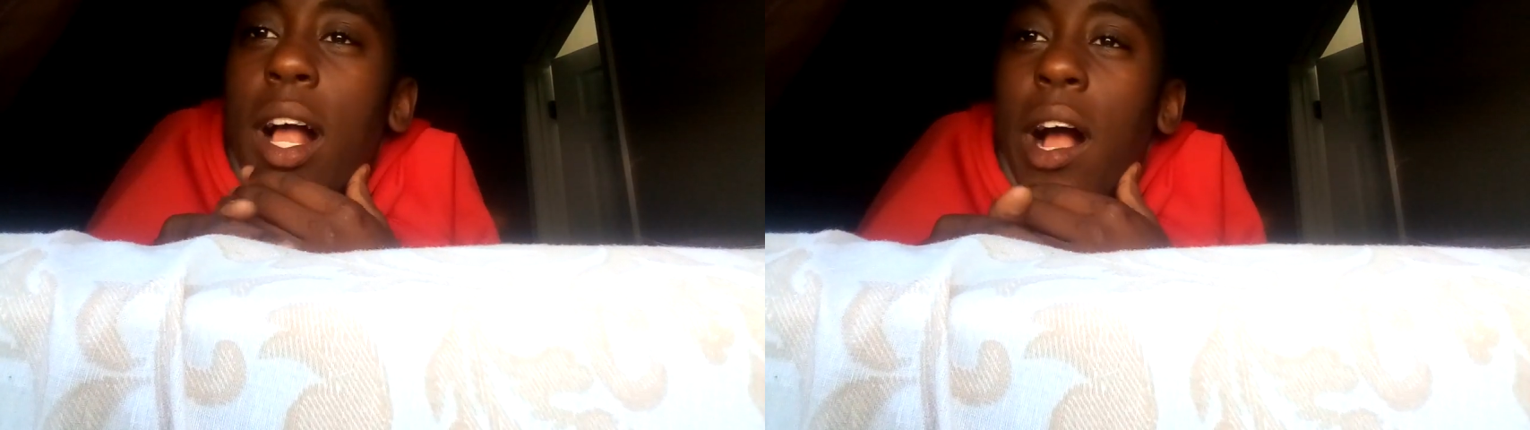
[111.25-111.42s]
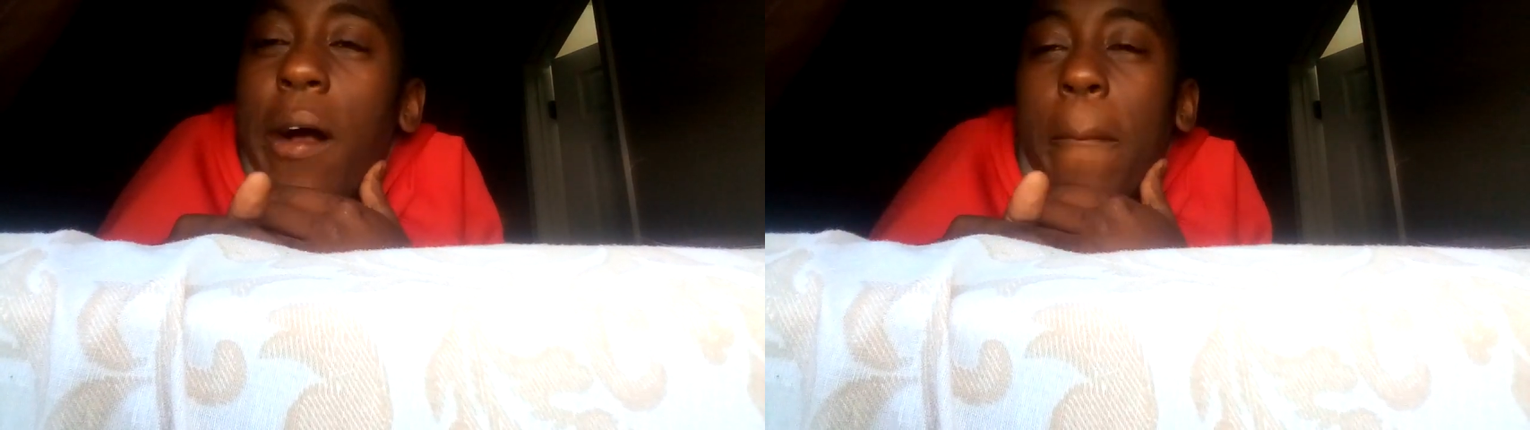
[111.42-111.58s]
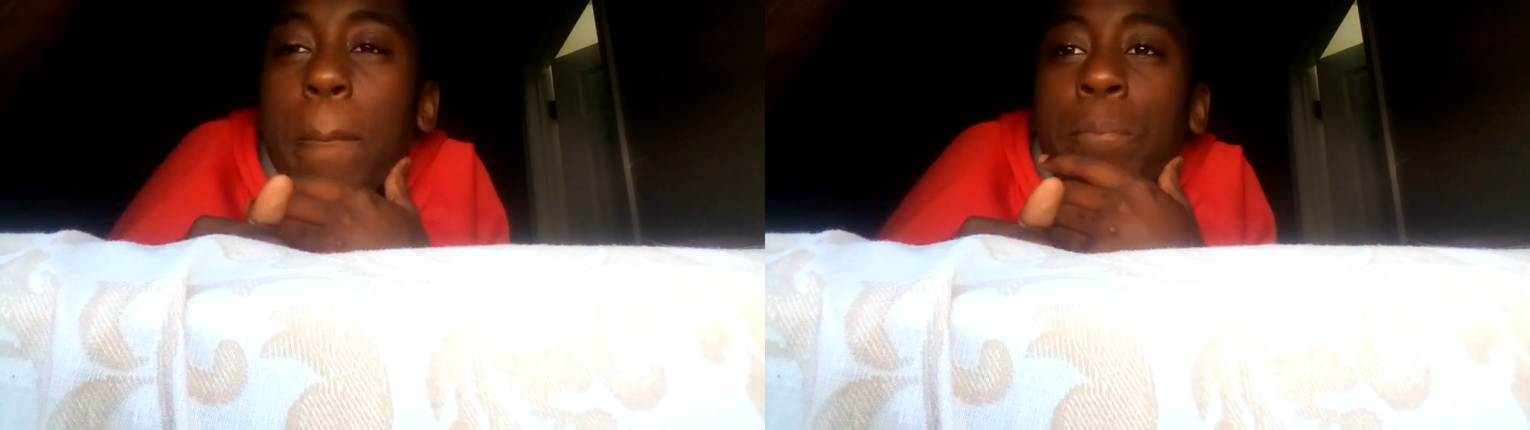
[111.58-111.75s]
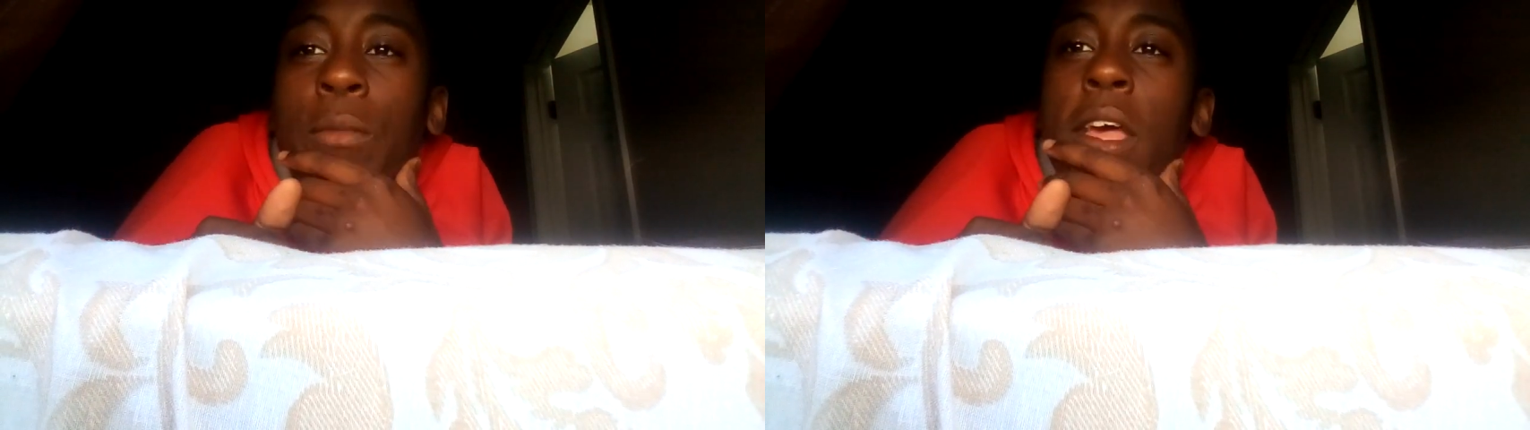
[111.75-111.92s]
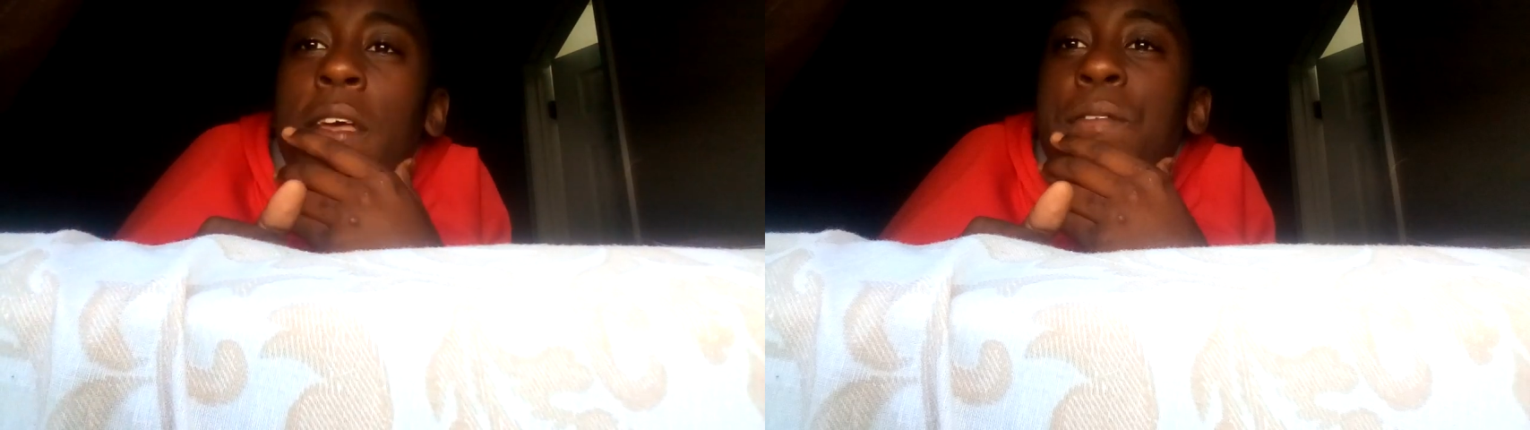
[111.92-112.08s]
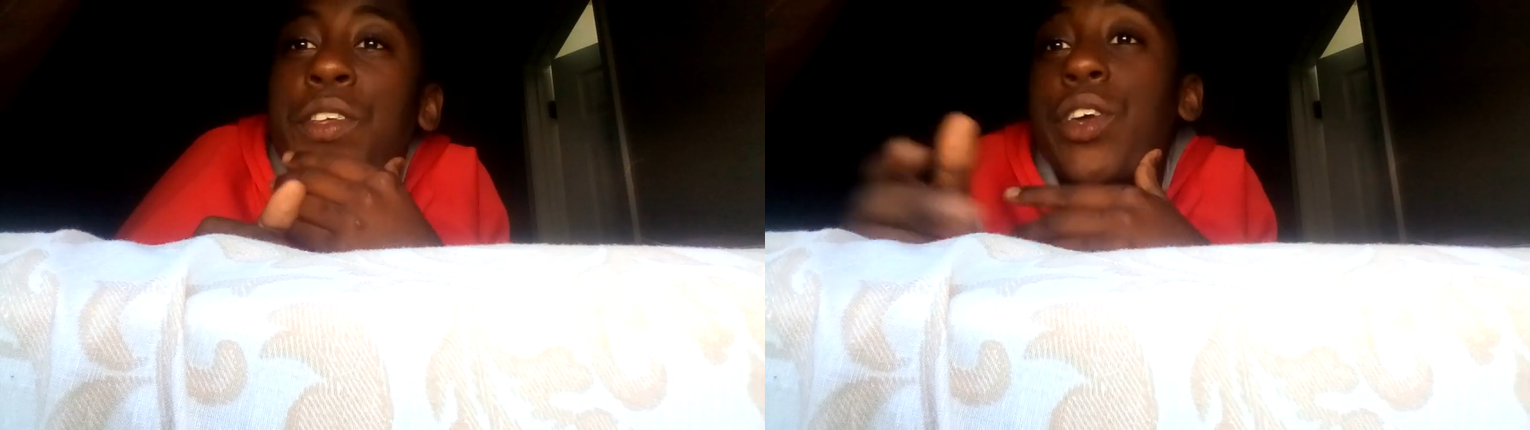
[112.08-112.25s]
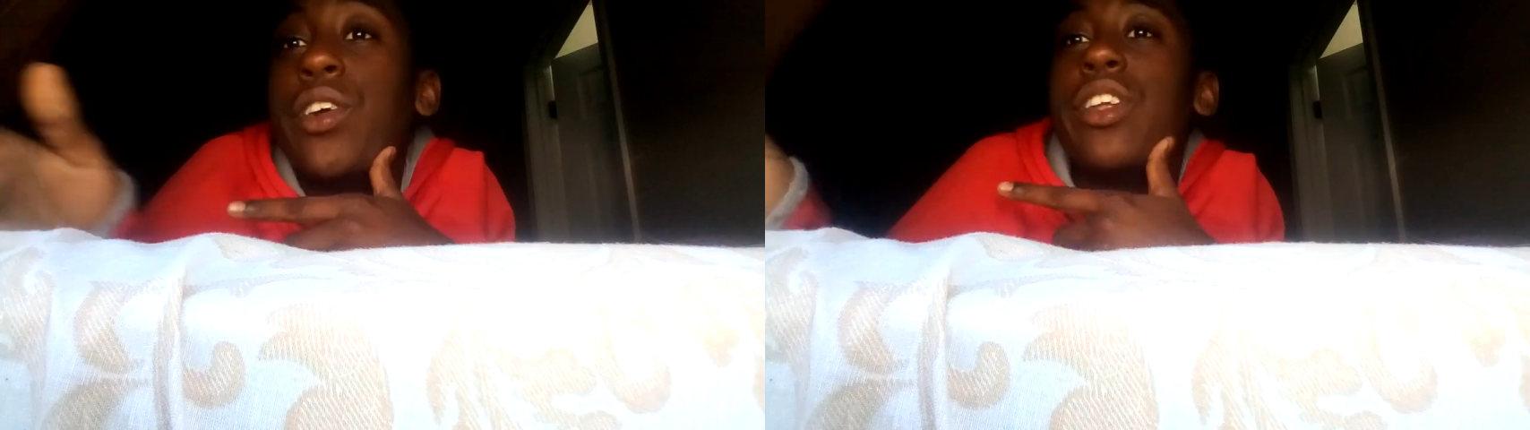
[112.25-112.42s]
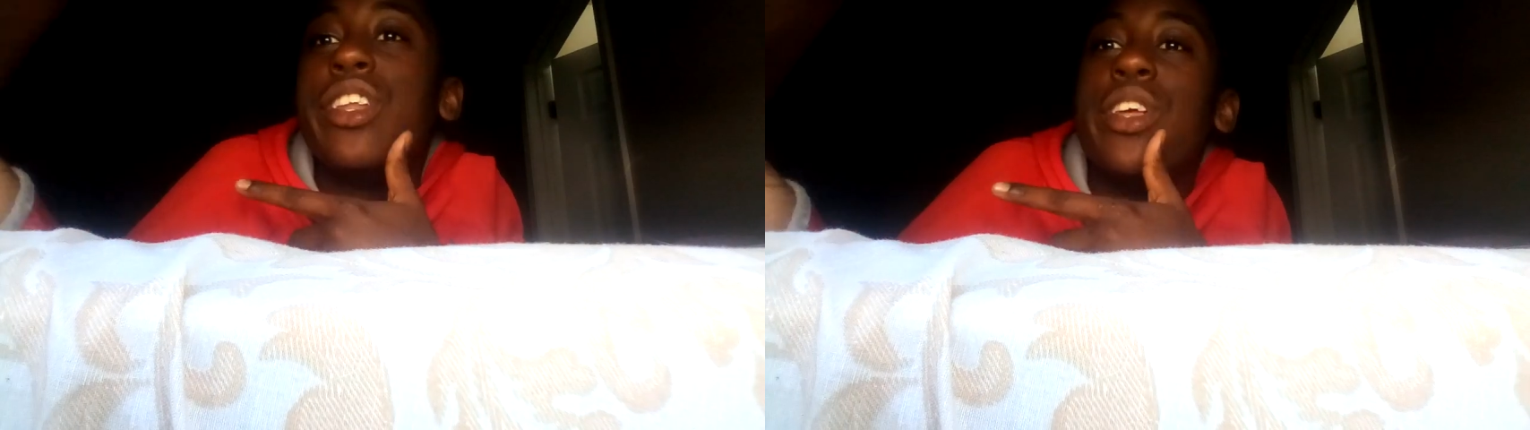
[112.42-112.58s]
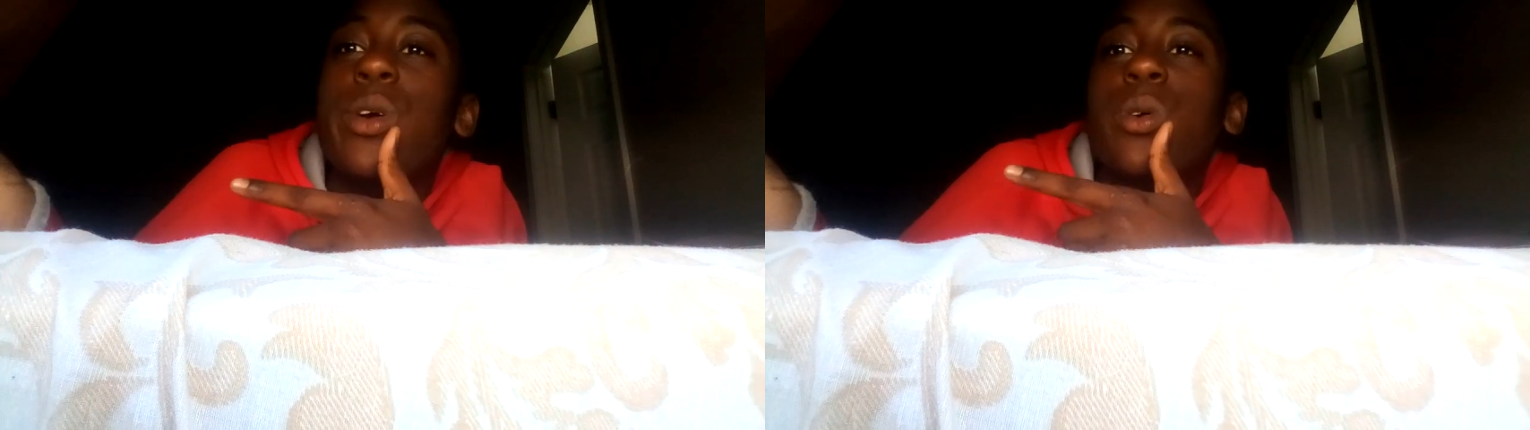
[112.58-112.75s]
If you're
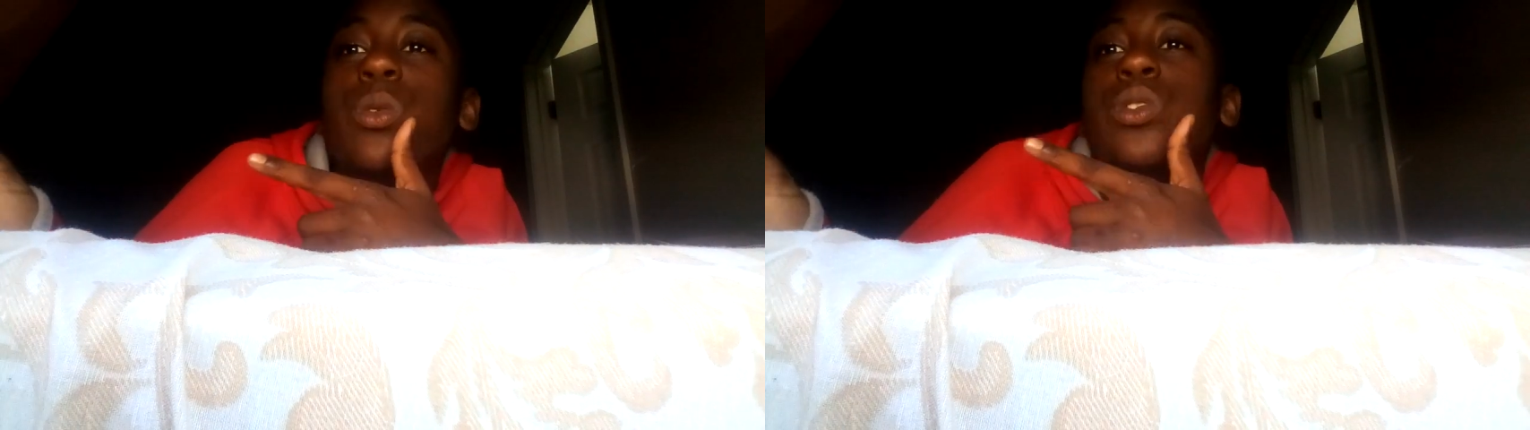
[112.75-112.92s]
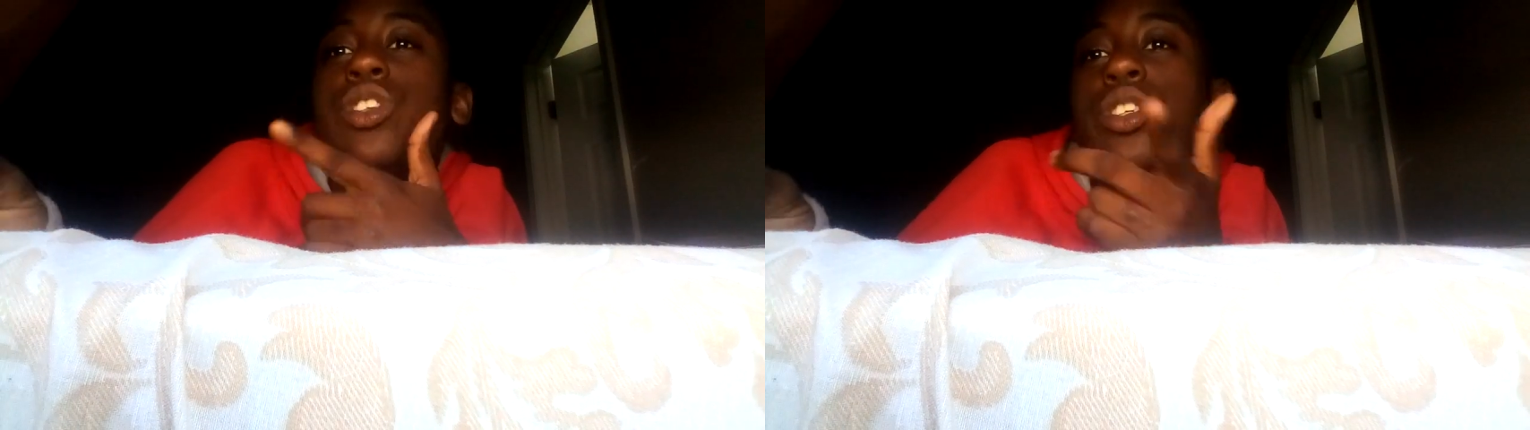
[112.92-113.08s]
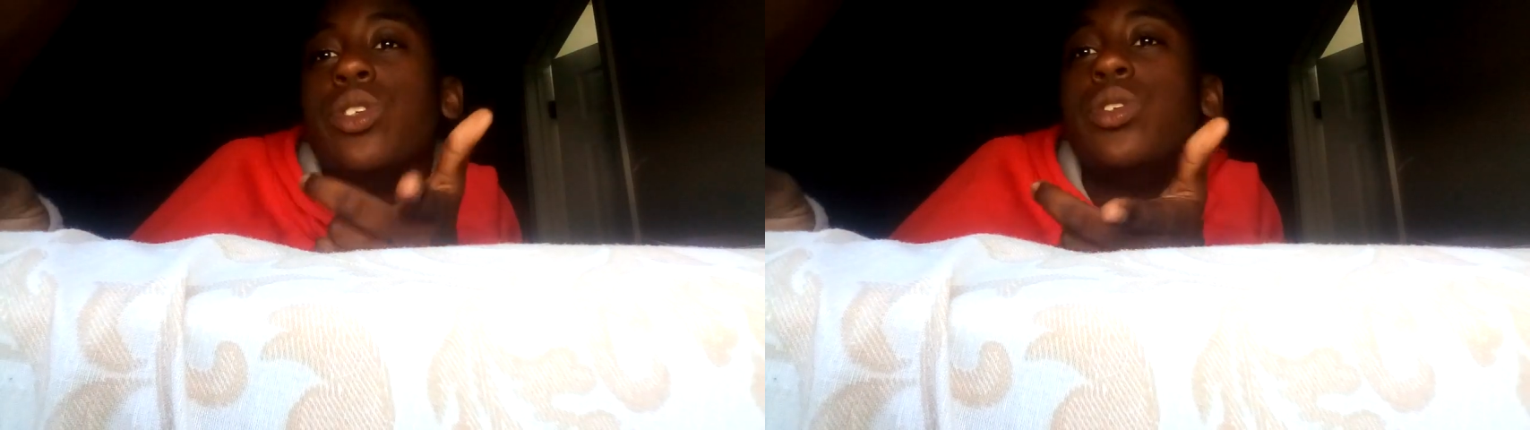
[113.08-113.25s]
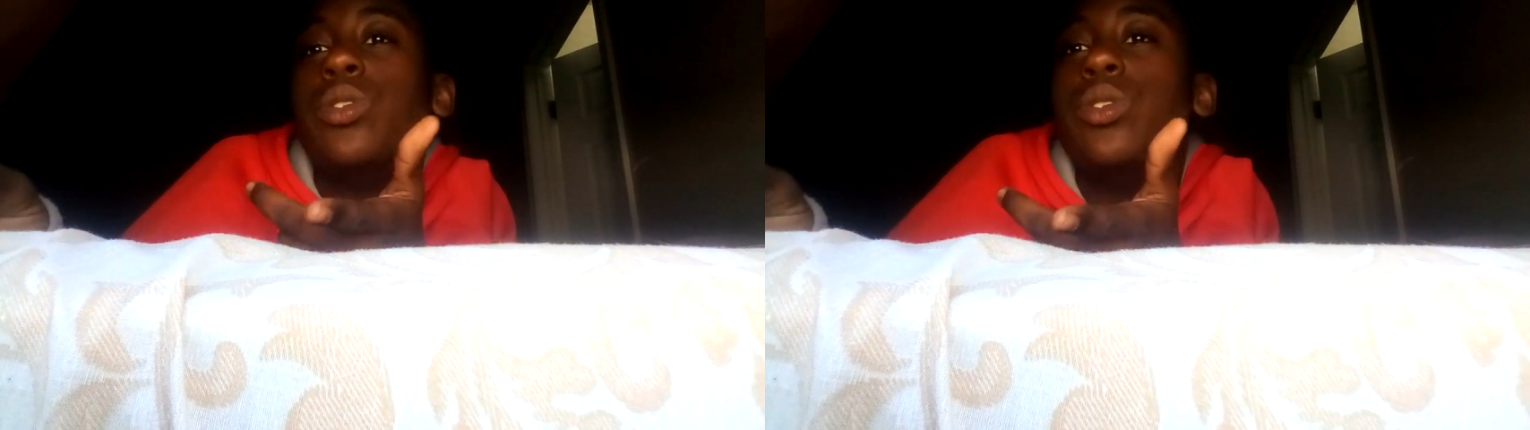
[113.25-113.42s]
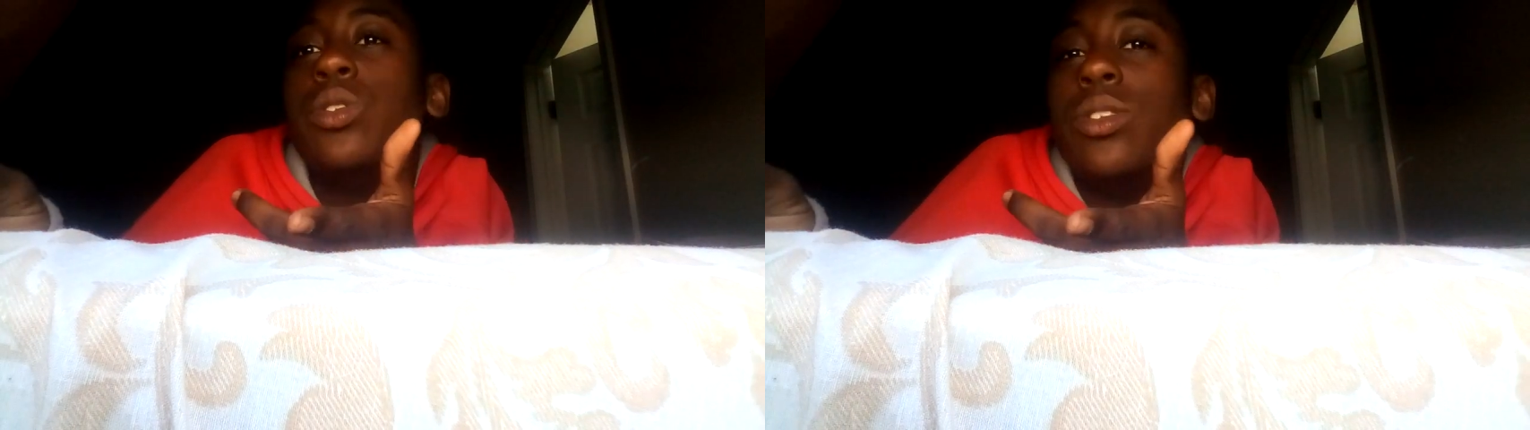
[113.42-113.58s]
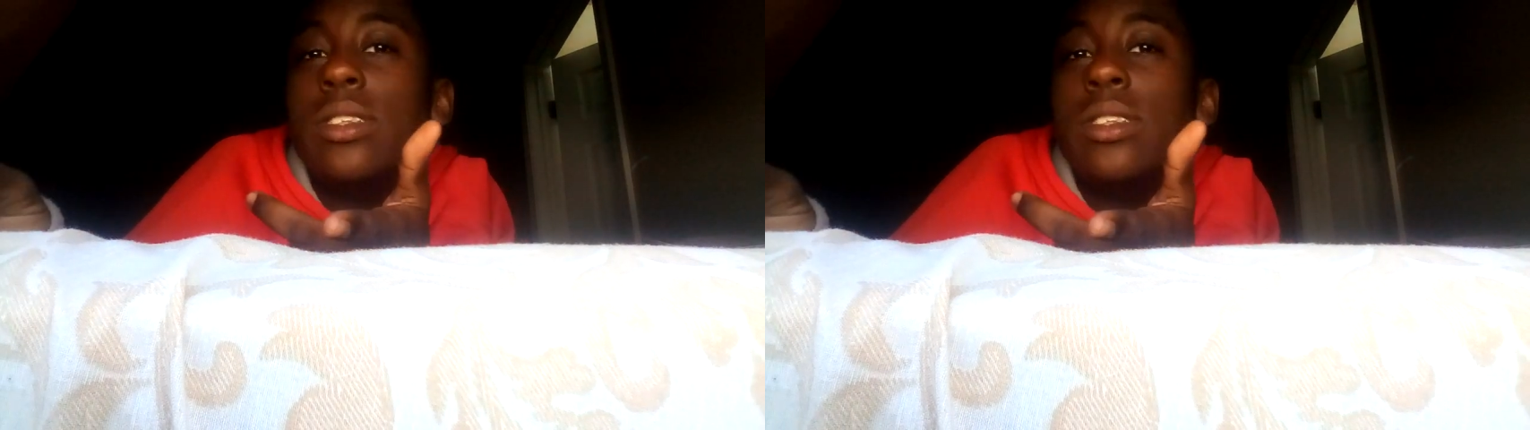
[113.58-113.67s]
new to